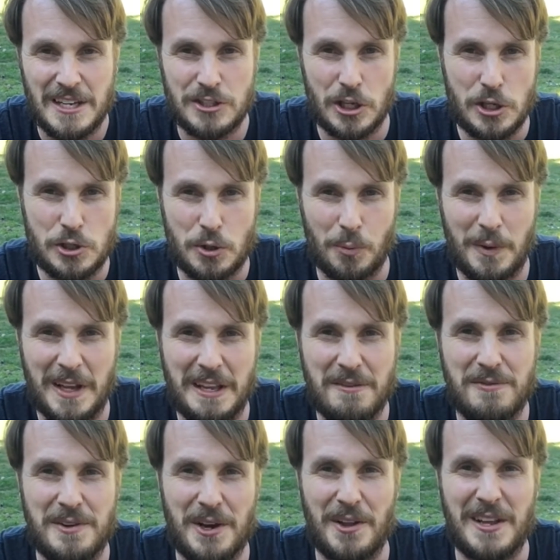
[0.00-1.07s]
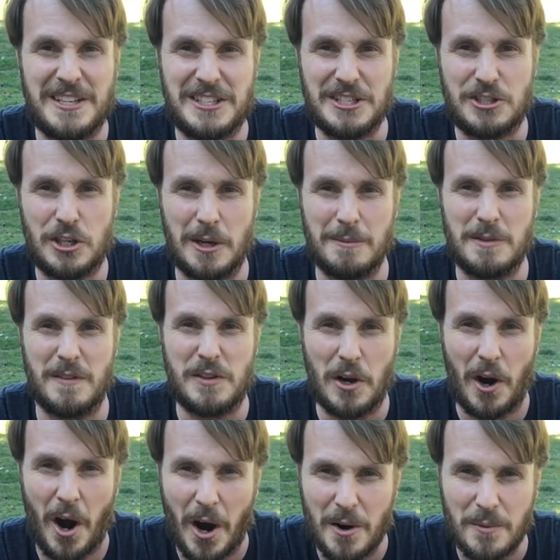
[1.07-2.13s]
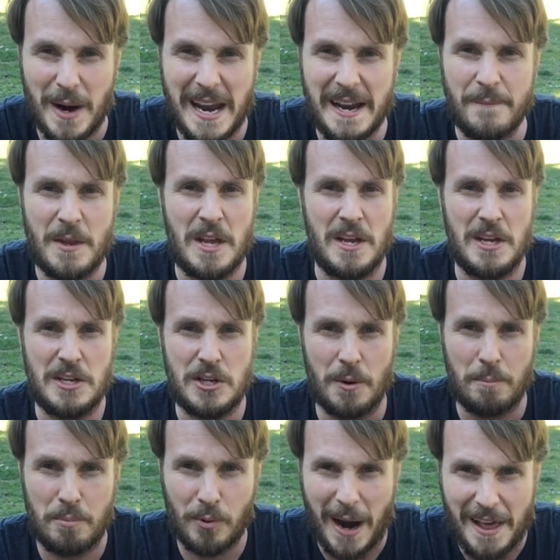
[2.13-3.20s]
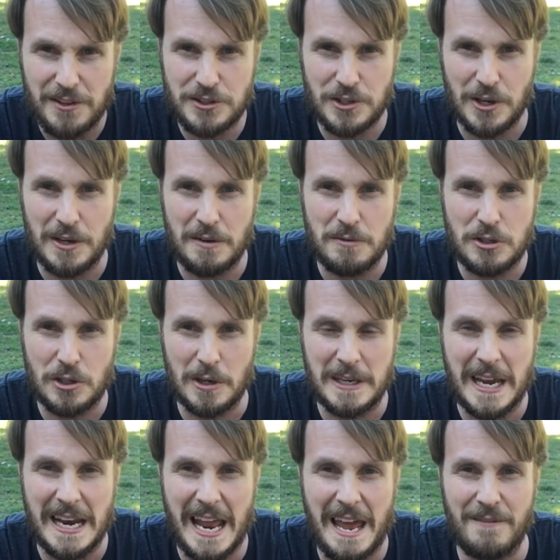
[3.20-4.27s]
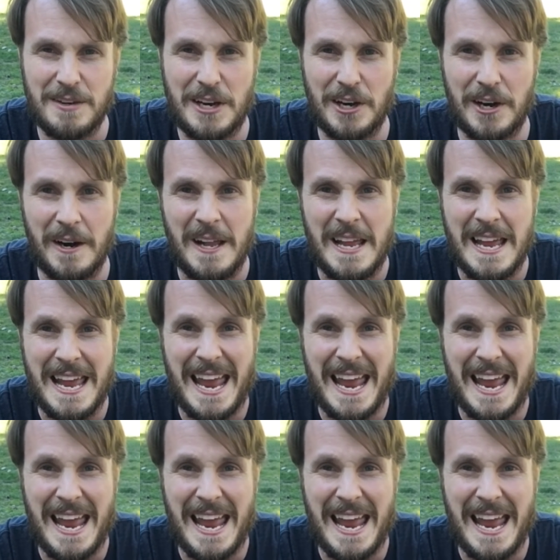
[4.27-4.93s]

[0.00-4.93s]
So you should really feel this in terms of your heart rate, your breath should, should get heavier,